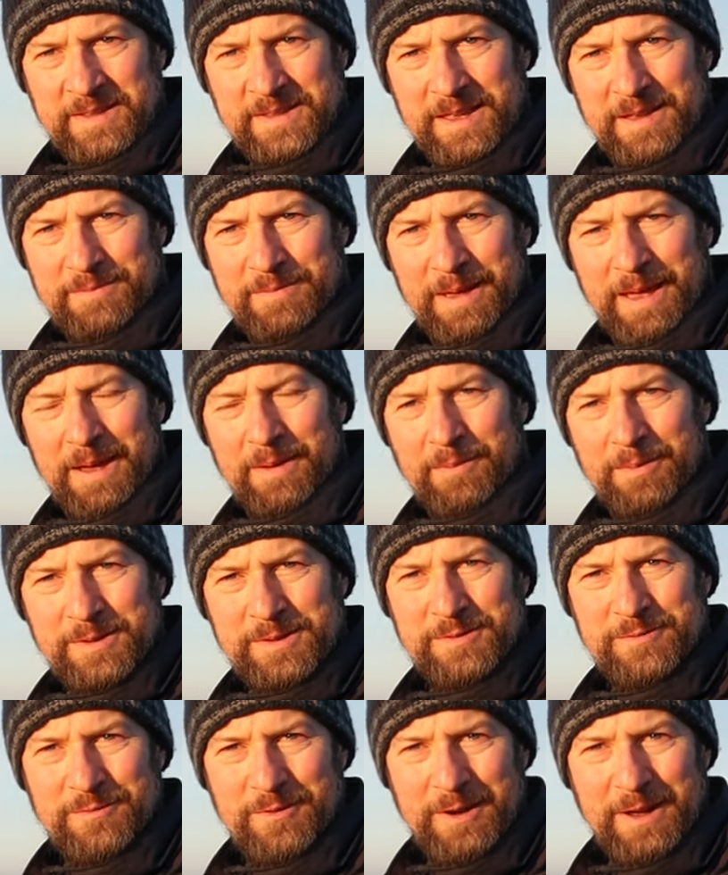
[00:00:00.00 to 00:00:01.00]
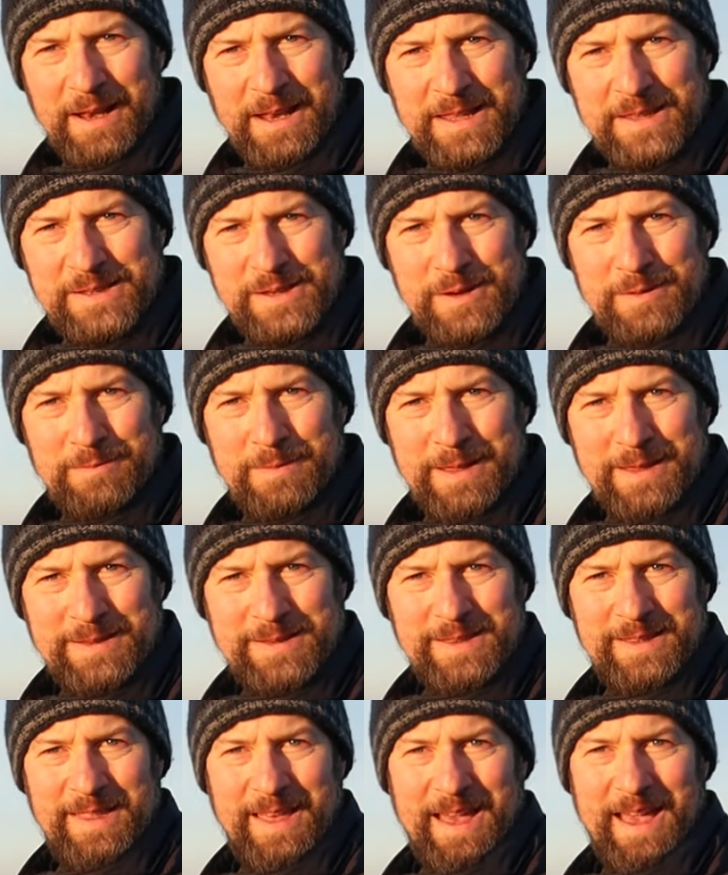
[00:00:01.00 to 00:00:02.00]
So being able to really zoom
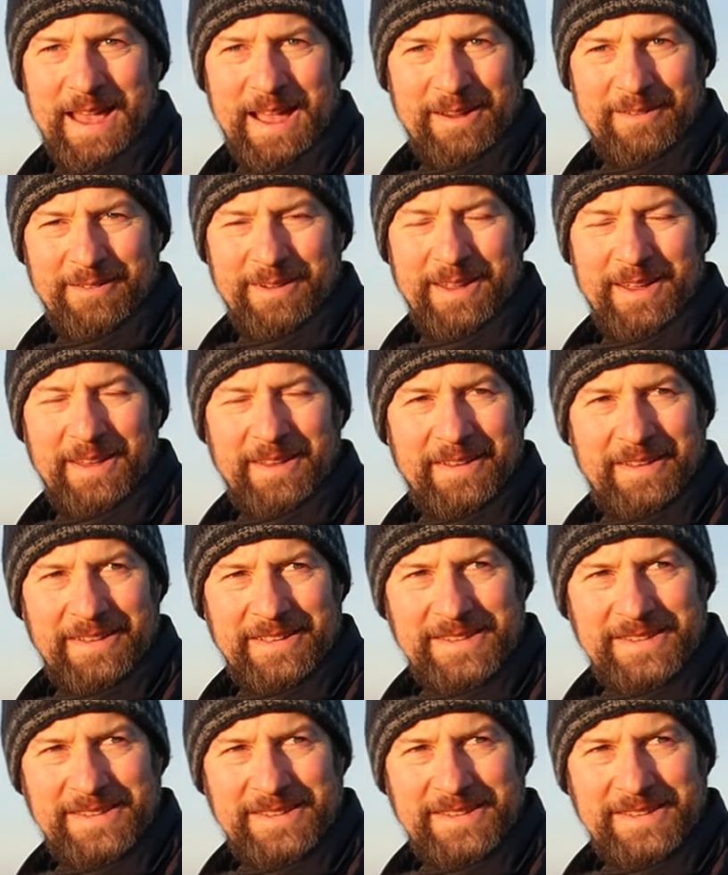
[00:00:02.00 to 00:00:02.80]
into that area